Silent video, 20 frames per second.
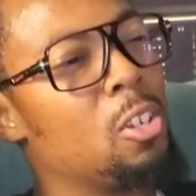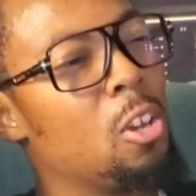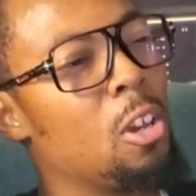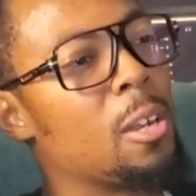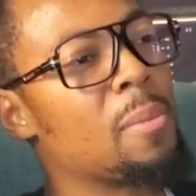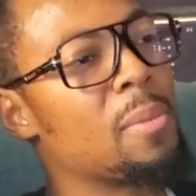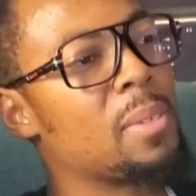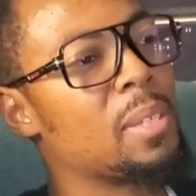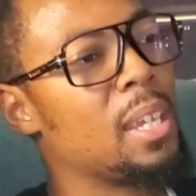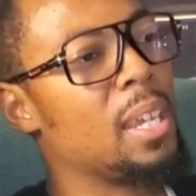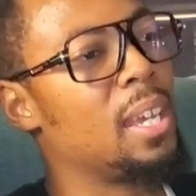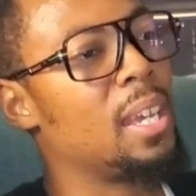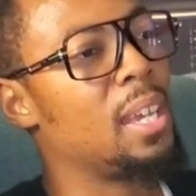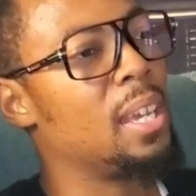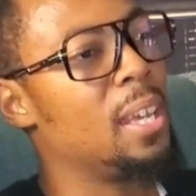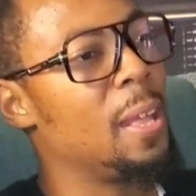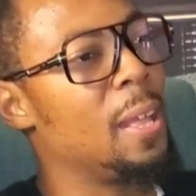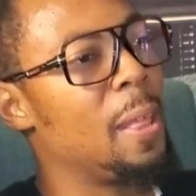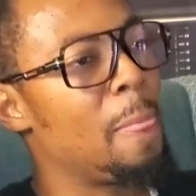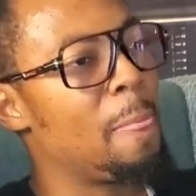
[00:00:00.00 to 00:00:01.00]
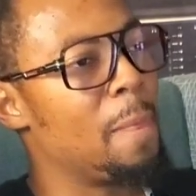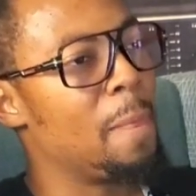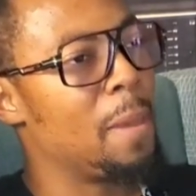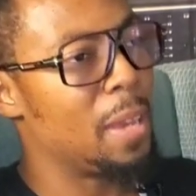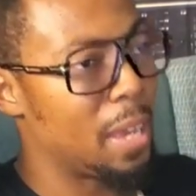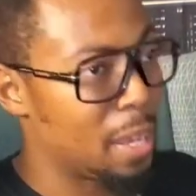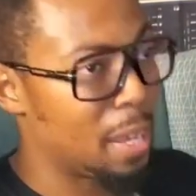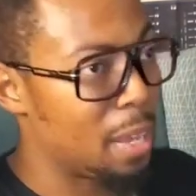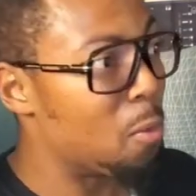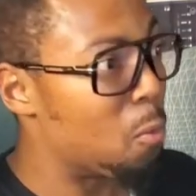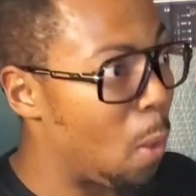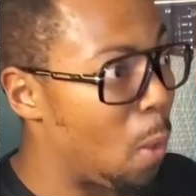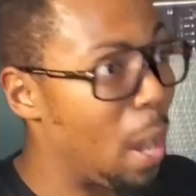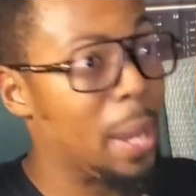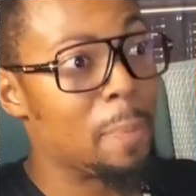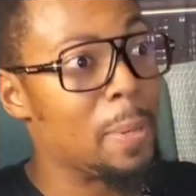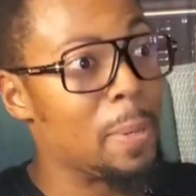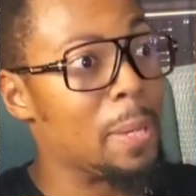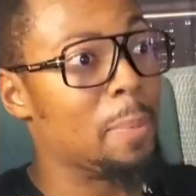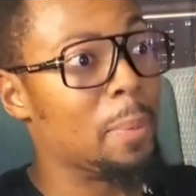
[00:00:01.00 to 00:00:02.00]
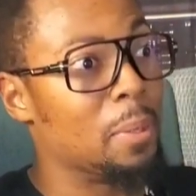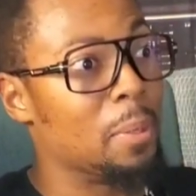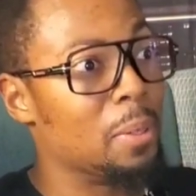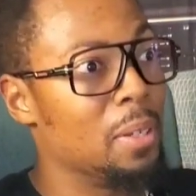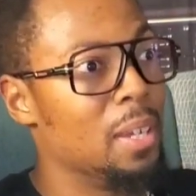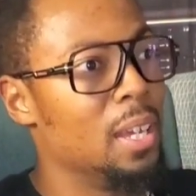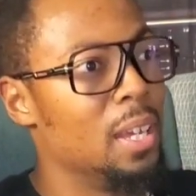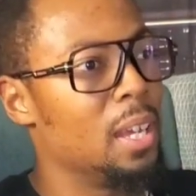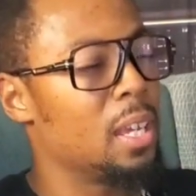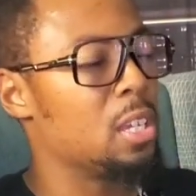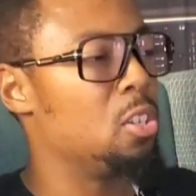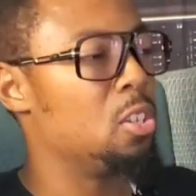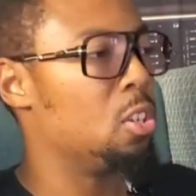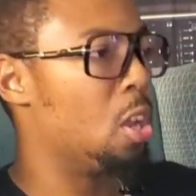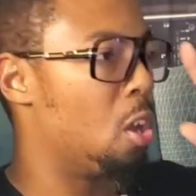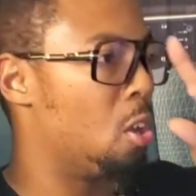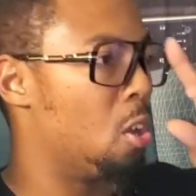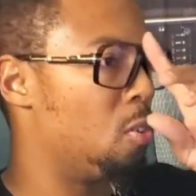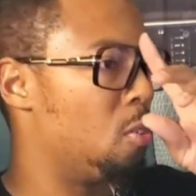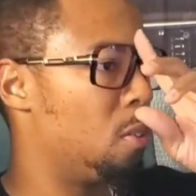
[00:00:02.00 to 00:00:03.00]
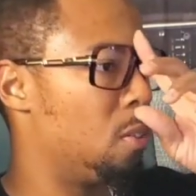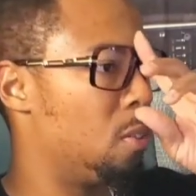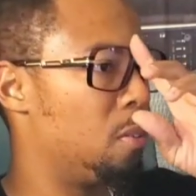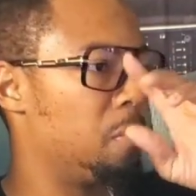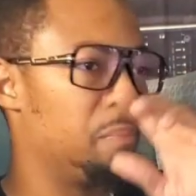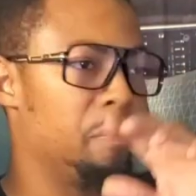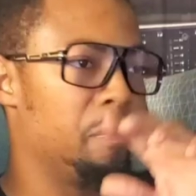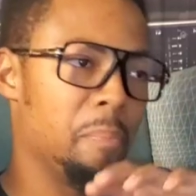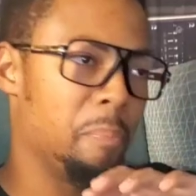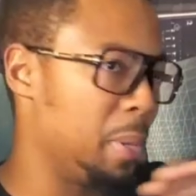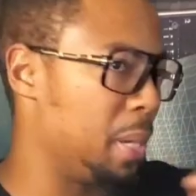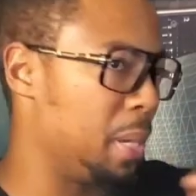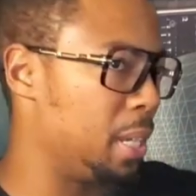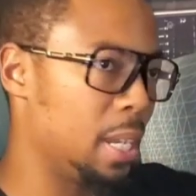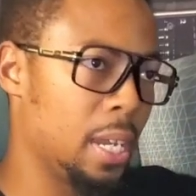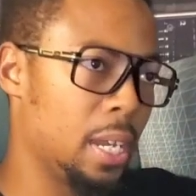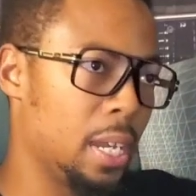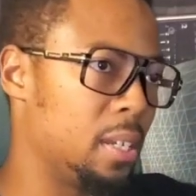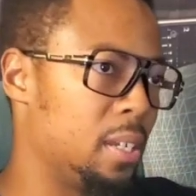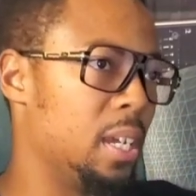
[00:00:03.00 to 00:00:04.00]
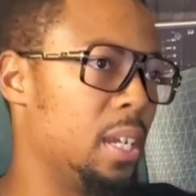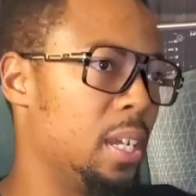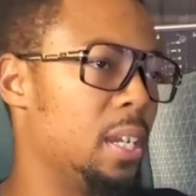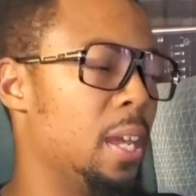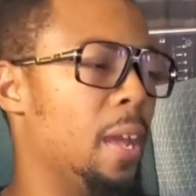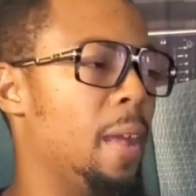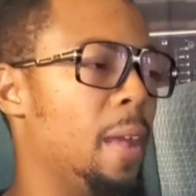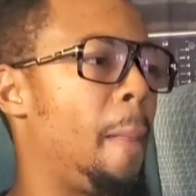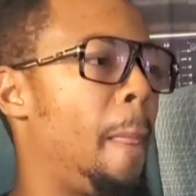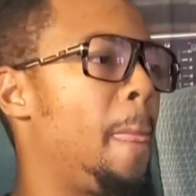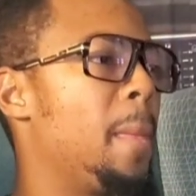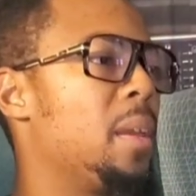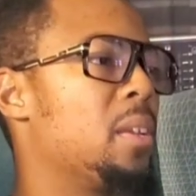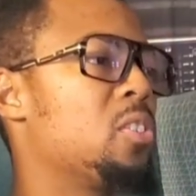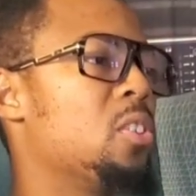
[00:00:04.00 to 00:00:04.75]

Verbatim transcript: You know what I'm saying? White people, you know, been there, done that.